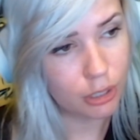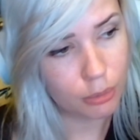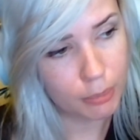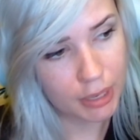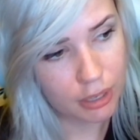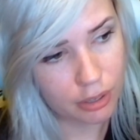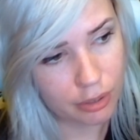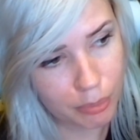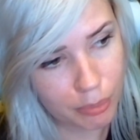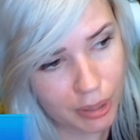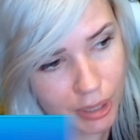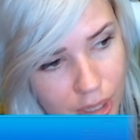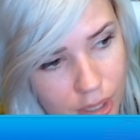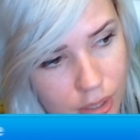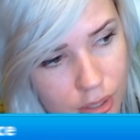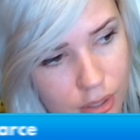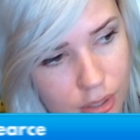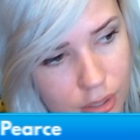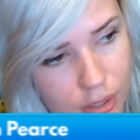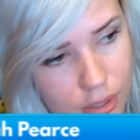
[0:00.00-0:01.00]
reminder, everybody.
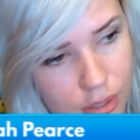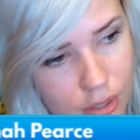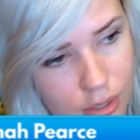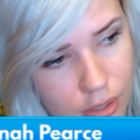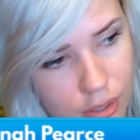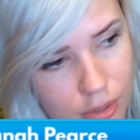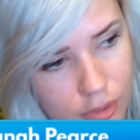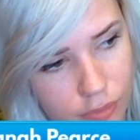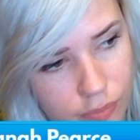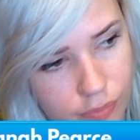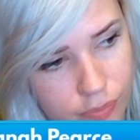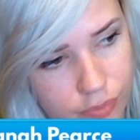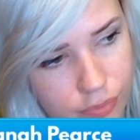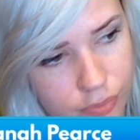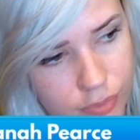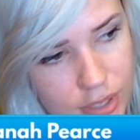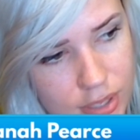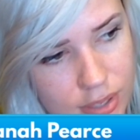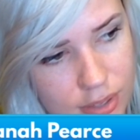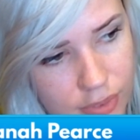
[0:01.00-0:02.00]

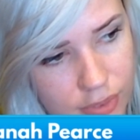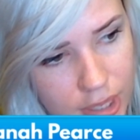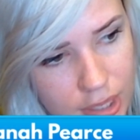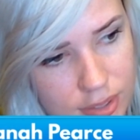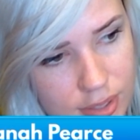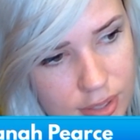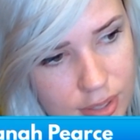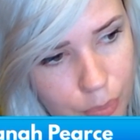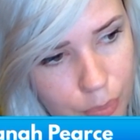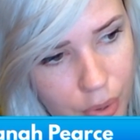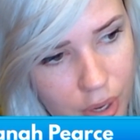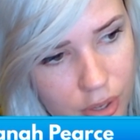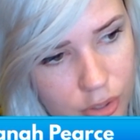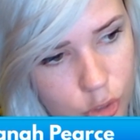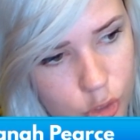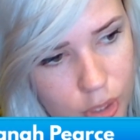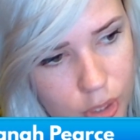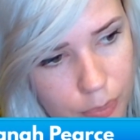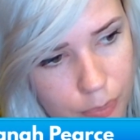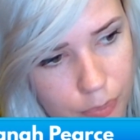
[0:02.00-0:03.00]
This advice is in
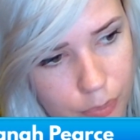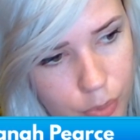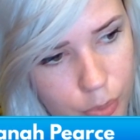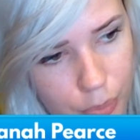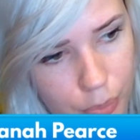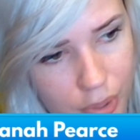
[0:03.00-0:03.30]
partnership with